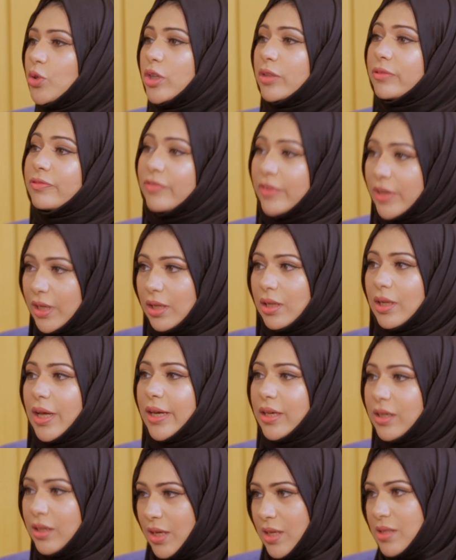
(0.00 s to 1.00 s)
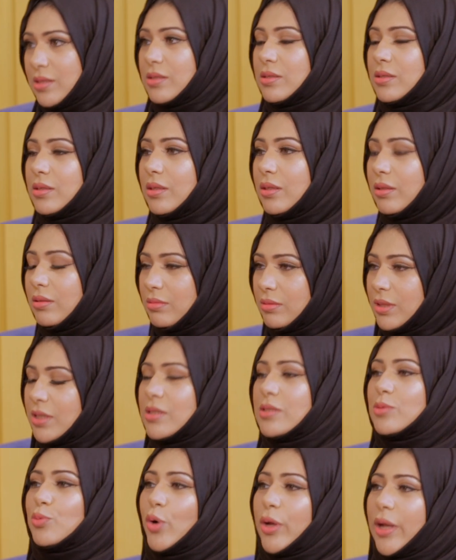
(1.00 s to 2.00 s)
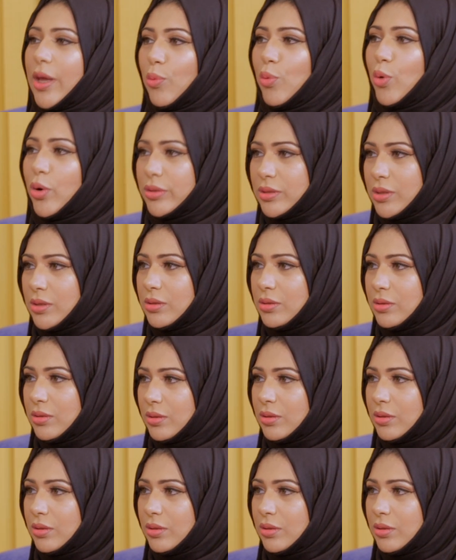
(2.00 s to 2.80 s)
Do you feel like, yes, this is what I wanted?